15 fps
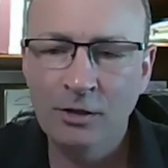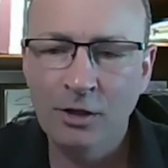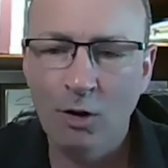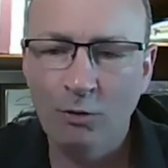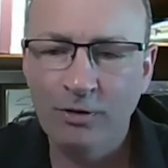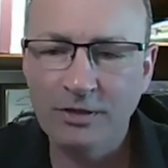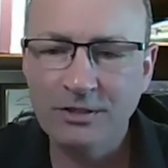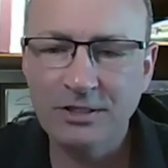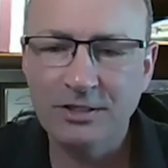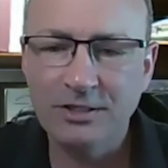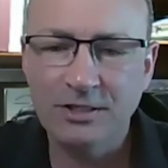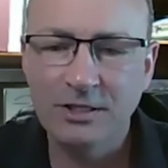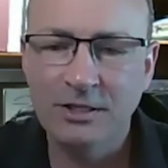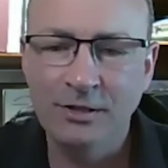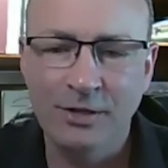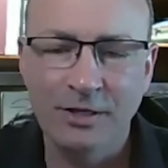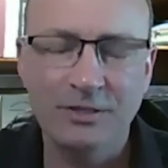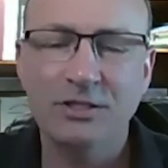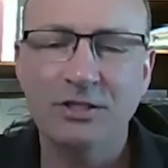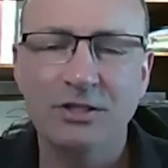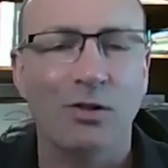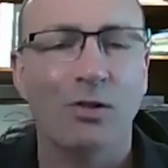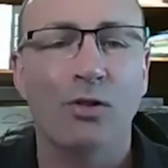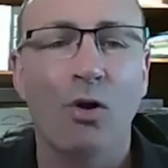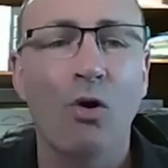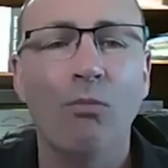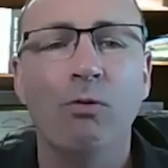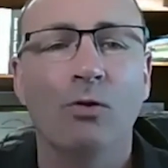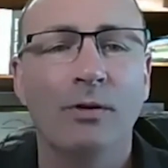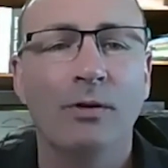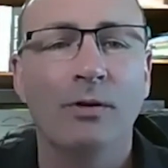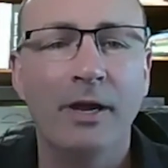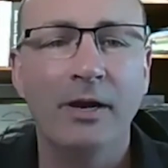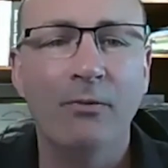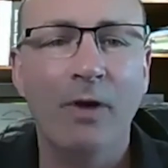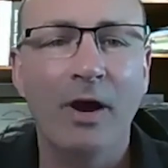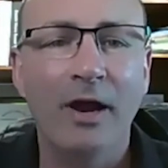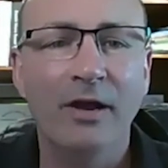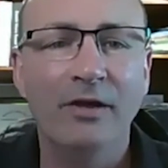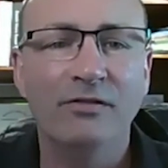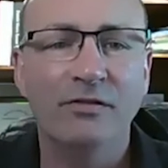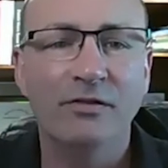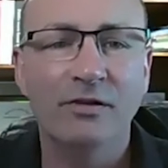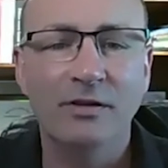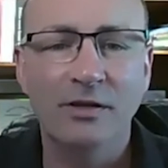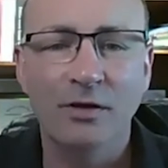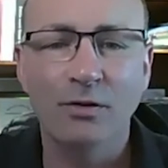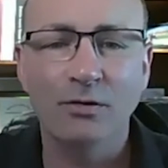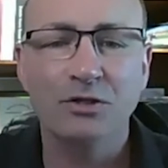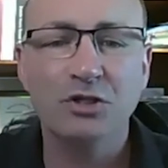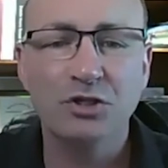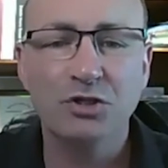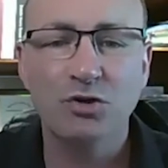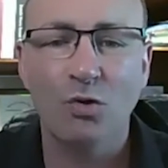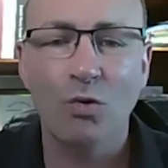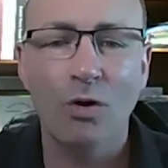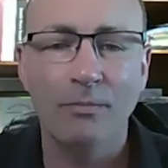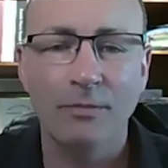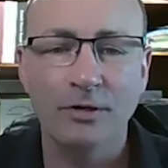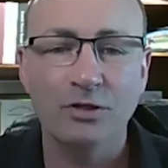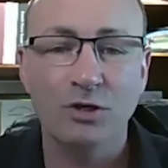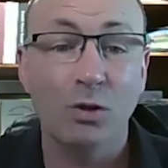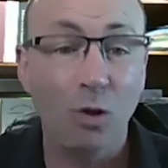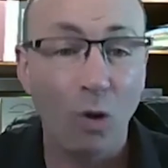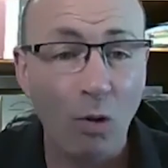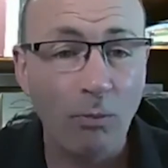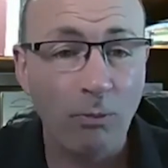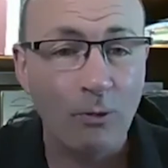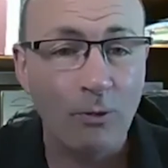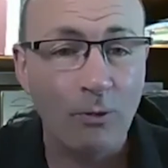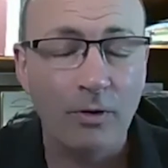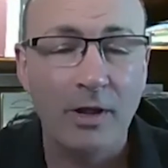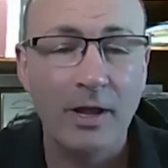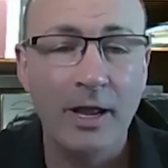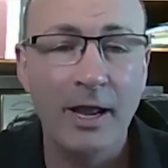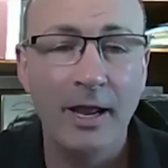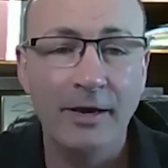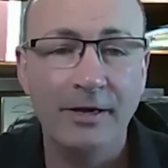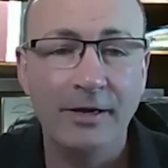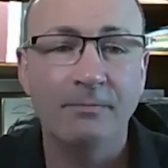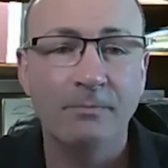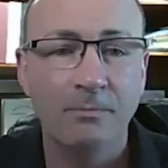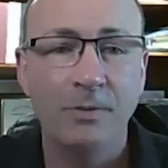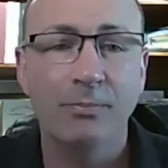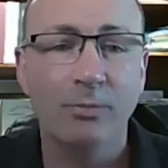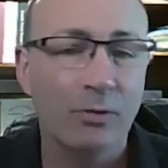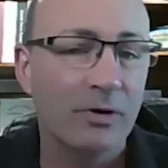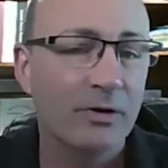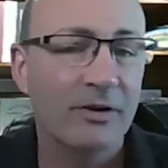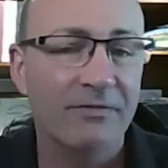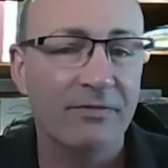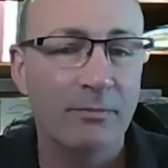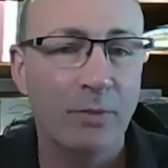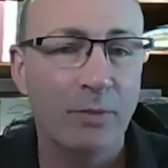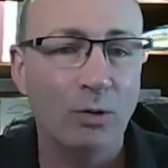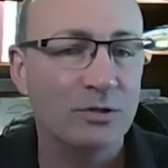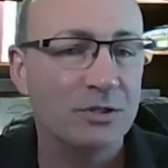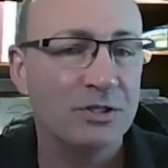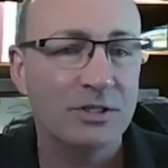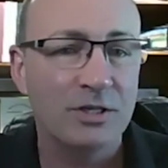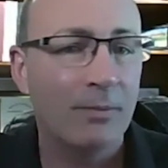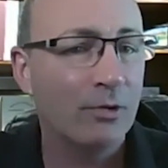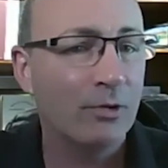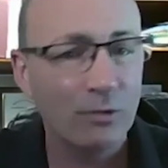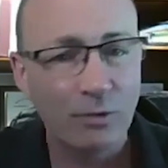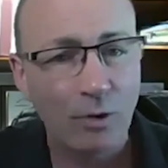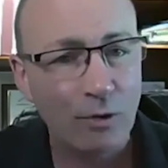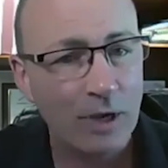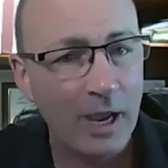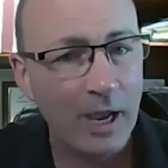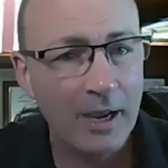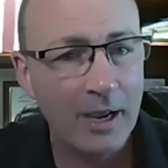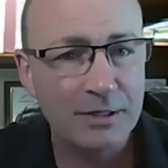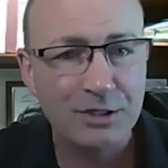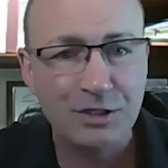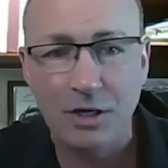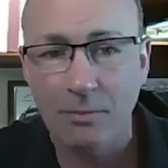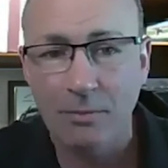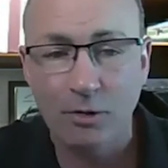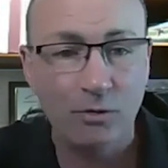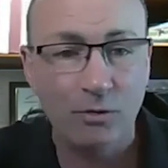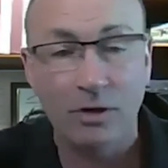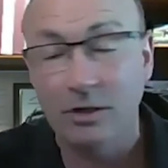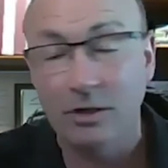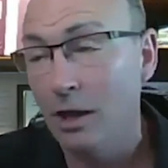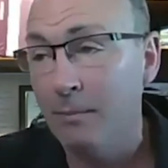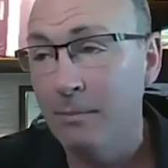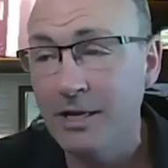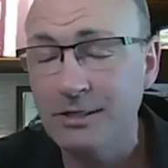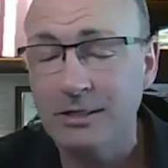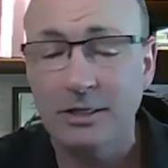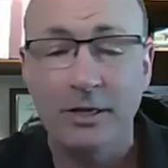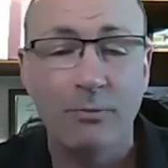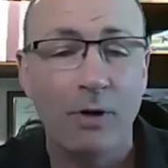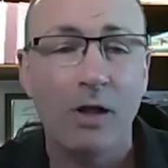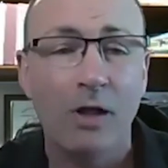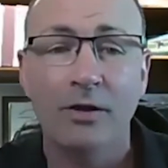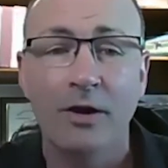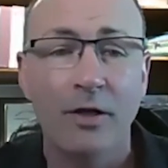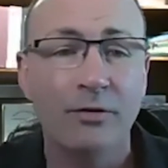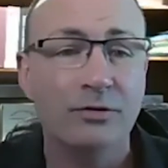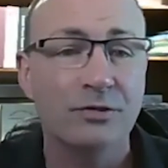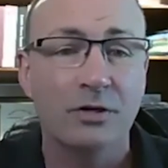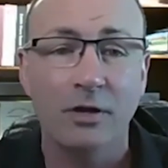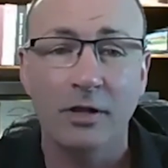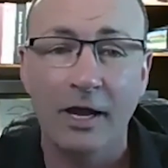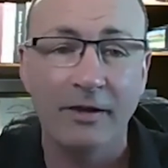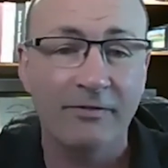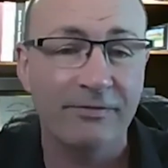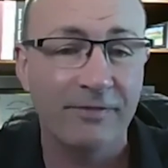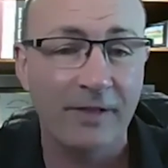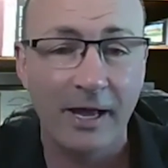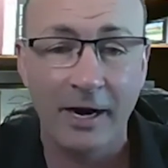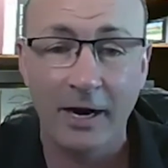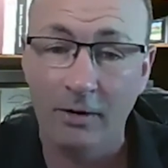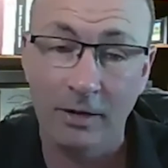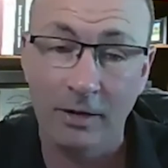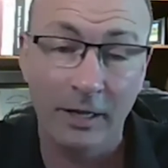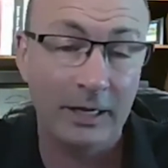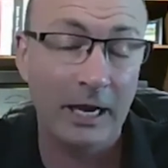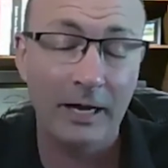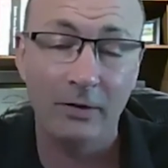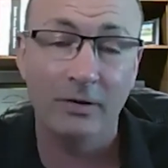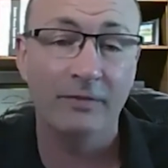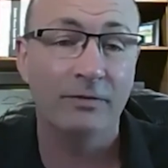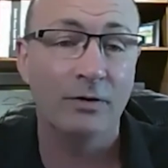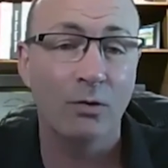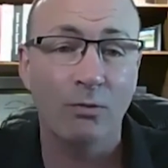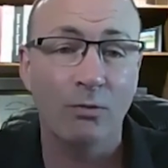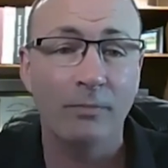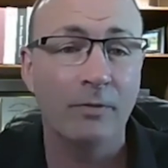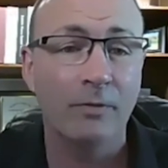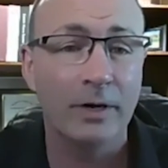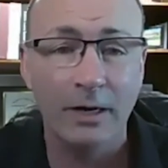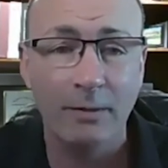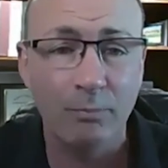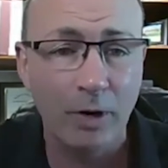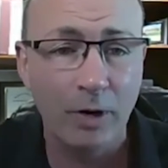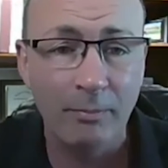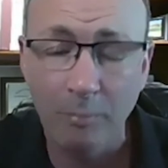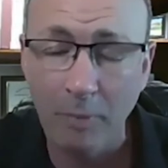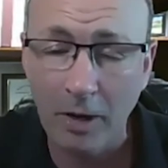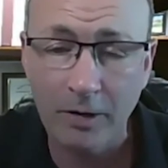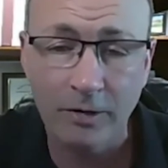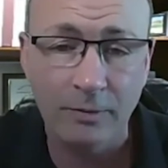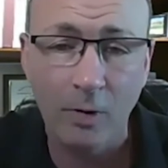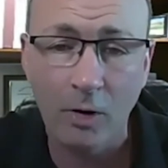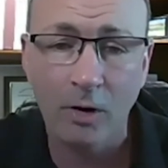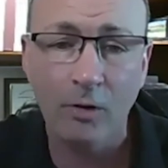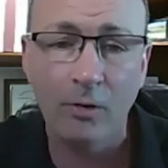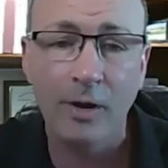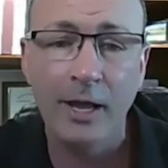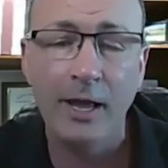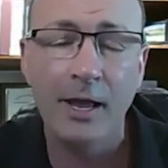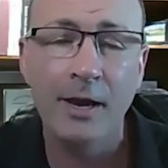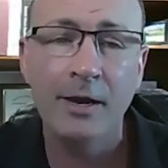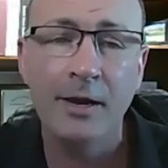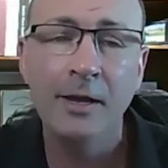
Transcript: this is global in many ways, and the storm is global, and yet people are in different boats. Some are doing okay, some are doing amazingly well, and others are like flat out like, I don't even know where I'm going to get bread and butter tomorrow. And